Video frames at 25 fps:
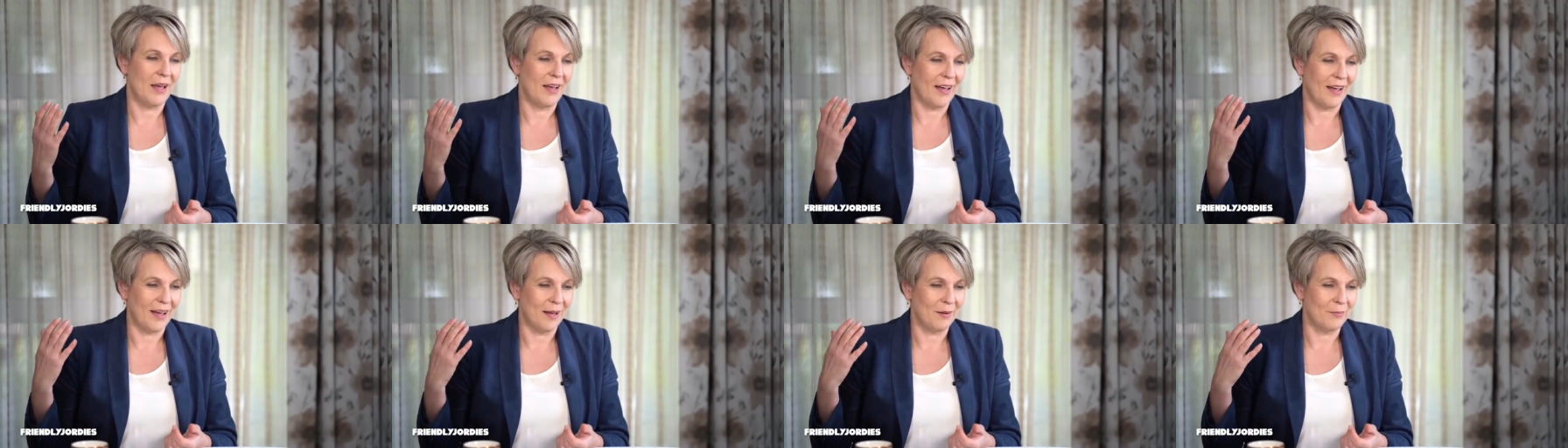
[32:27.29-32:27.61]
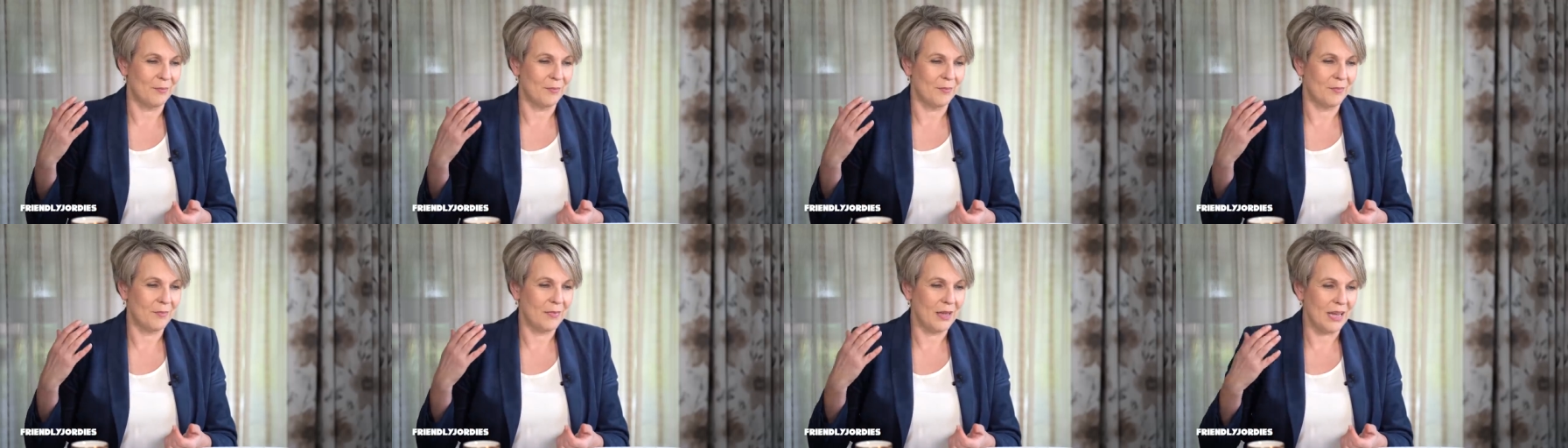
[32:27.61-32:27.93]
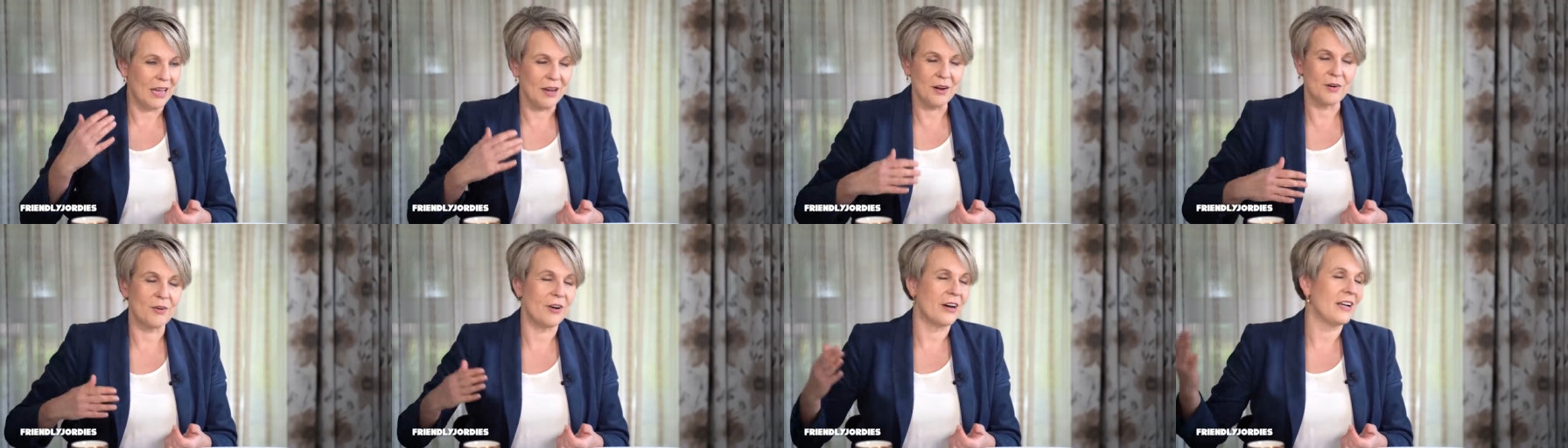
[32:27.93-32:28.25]
um,
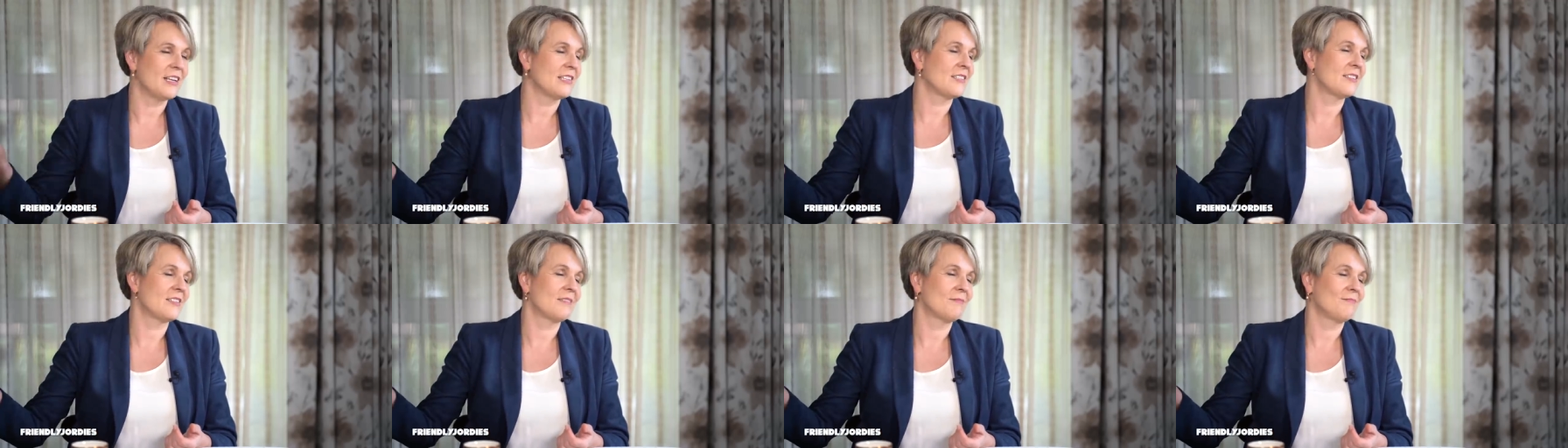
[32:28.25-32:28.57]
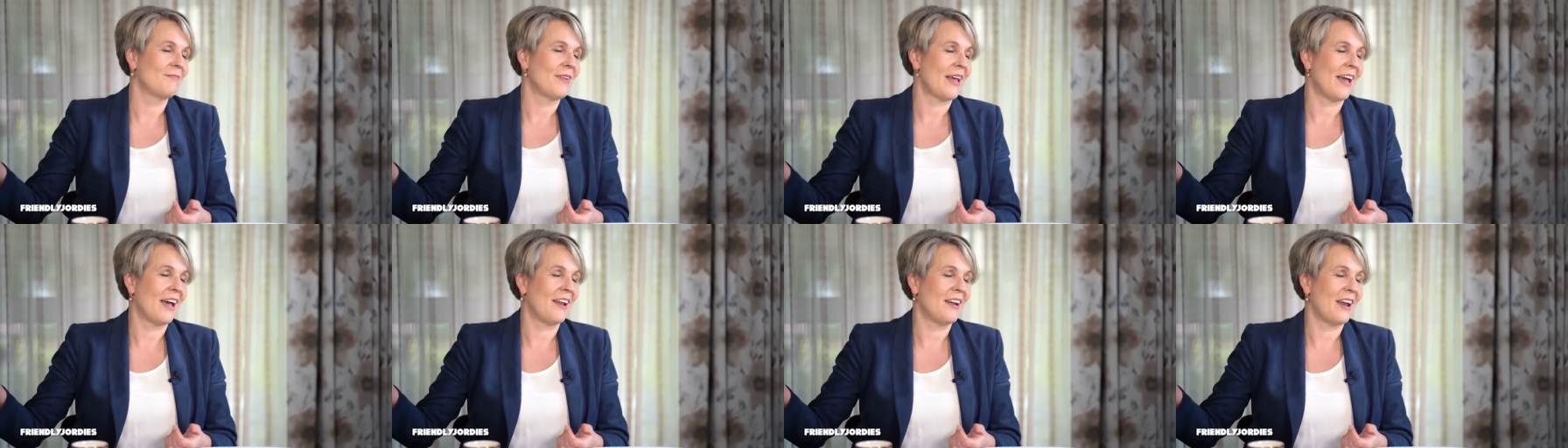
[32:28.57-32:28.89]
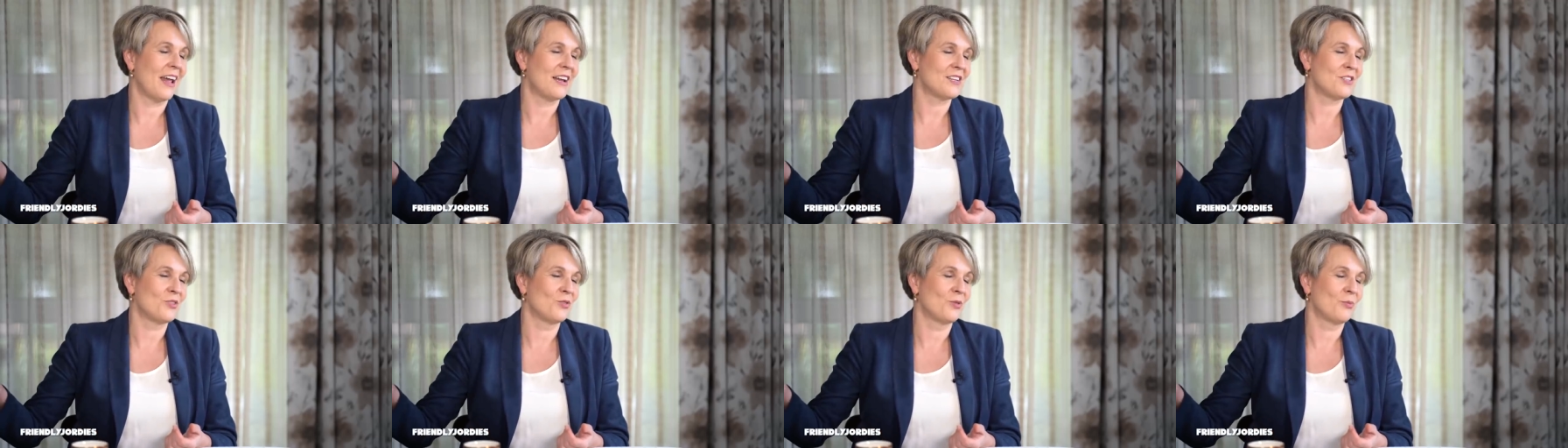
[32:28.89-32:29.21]
increase our
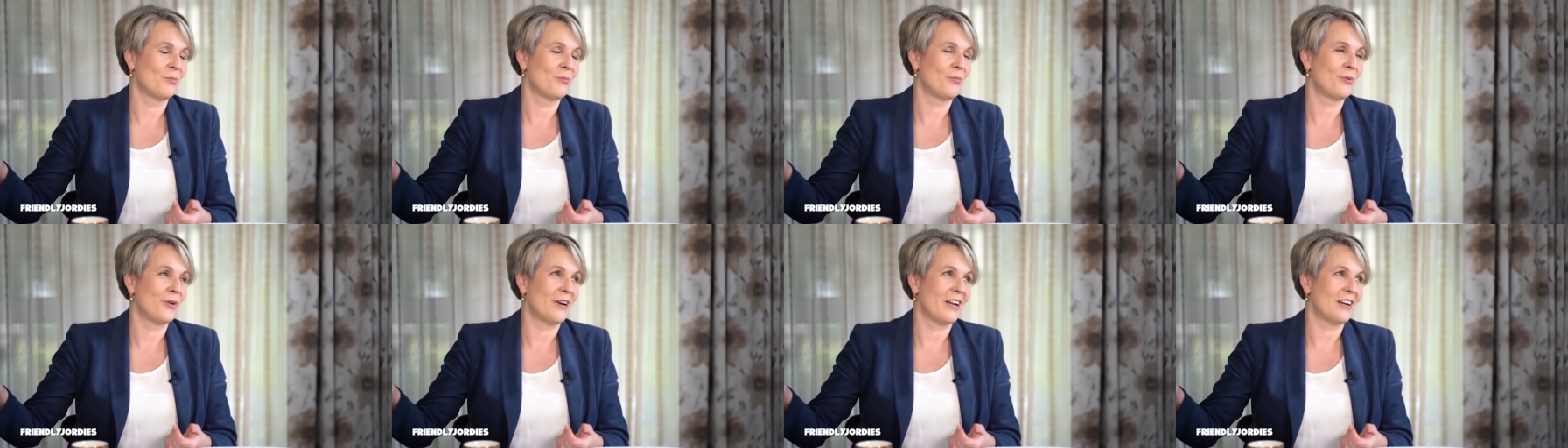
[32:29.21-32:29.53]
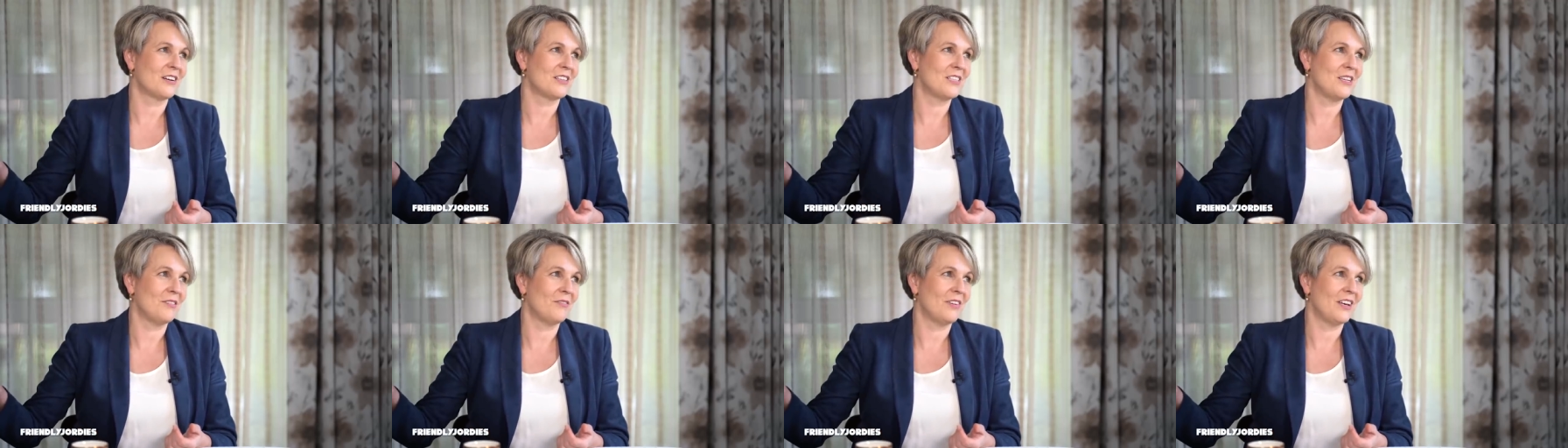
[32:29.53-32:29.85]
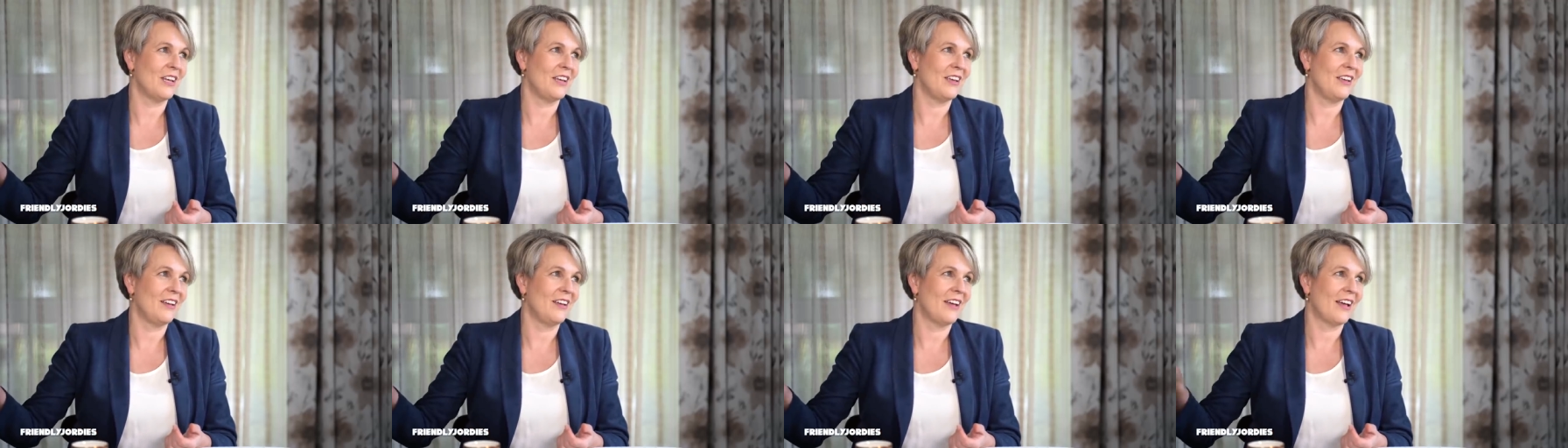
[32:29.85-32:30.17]
national
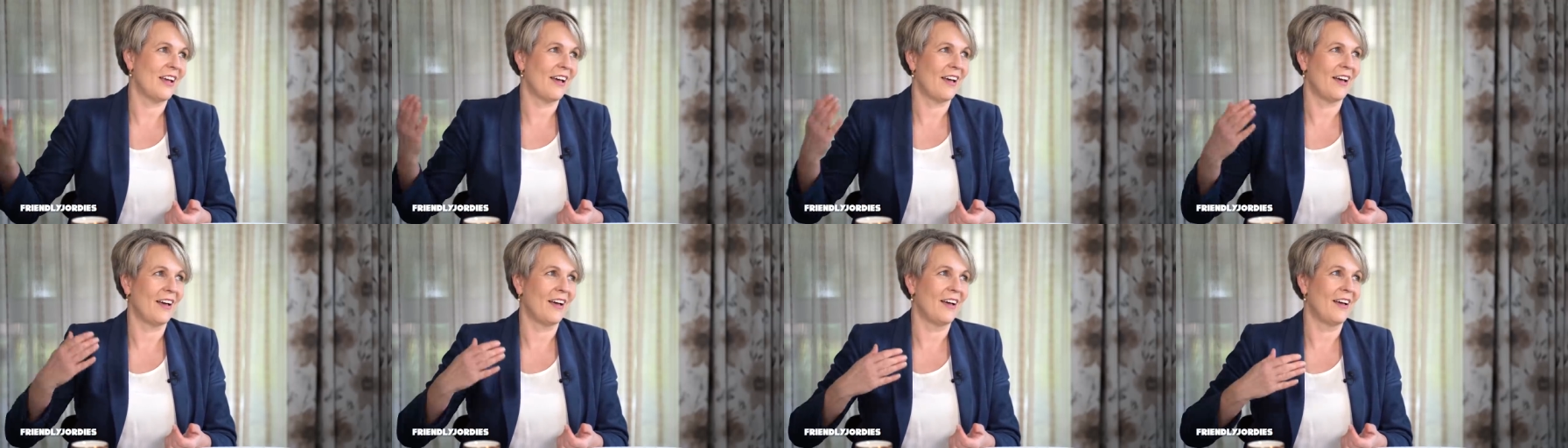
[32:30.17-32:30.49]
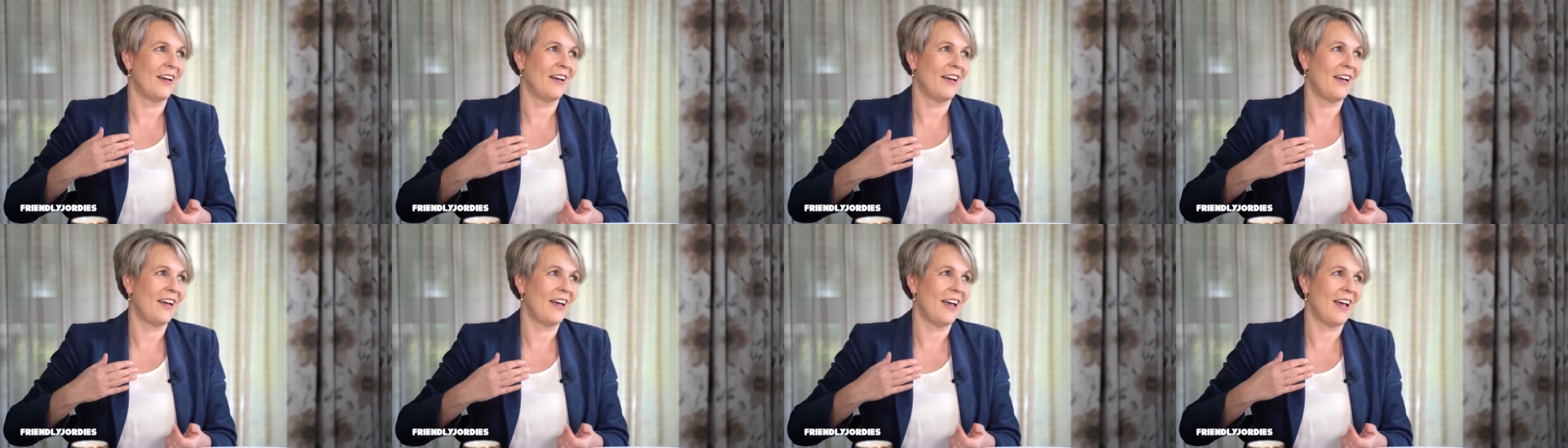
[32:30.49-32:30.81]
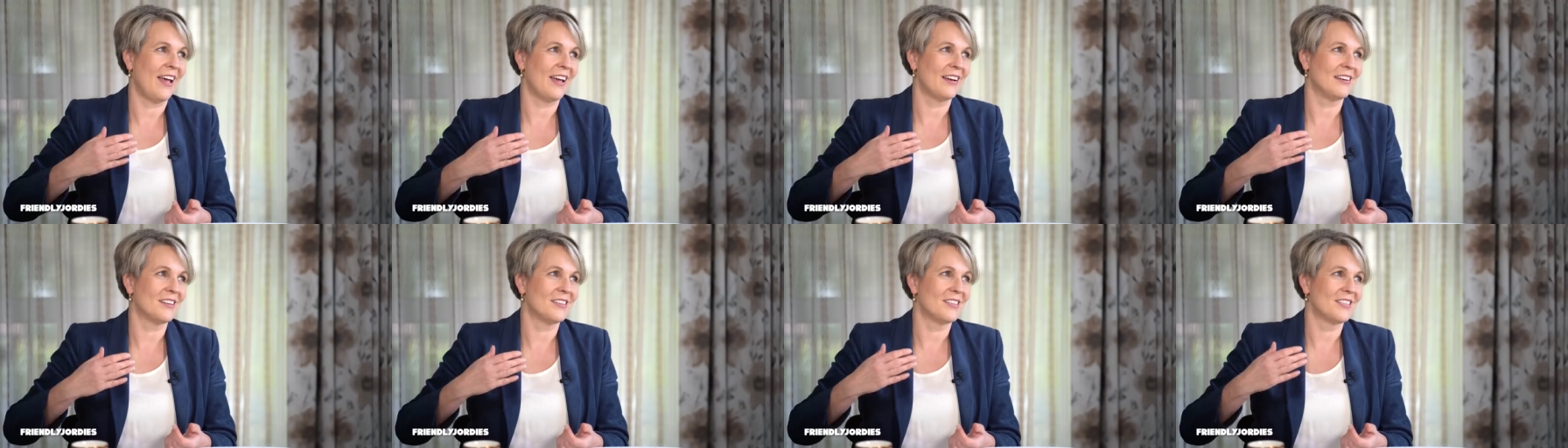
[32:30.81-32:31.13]
productivity uh,
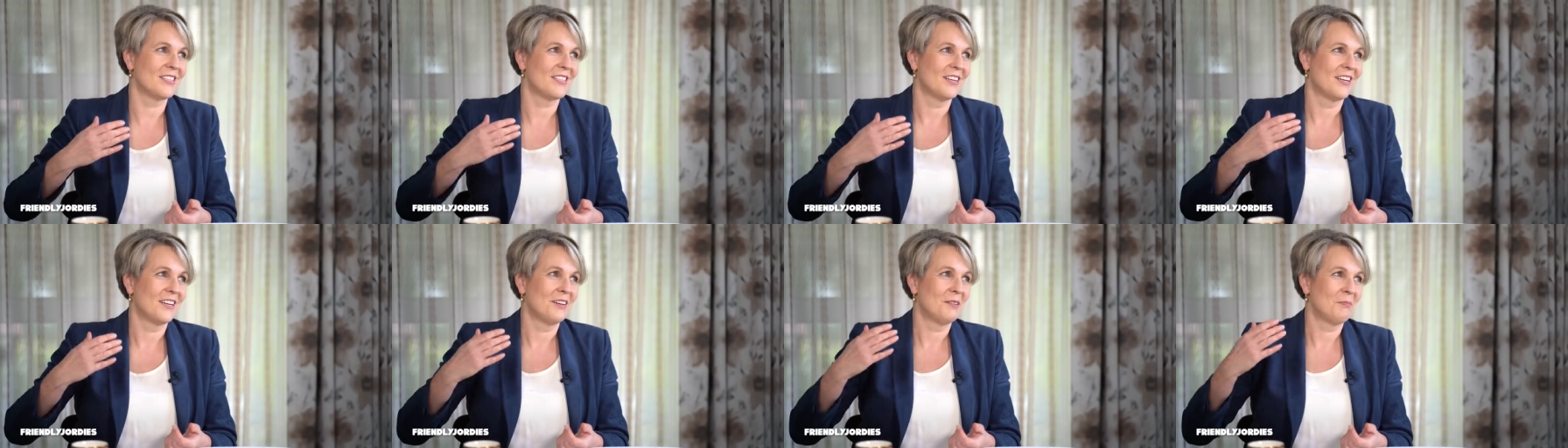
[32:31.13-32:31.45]
and,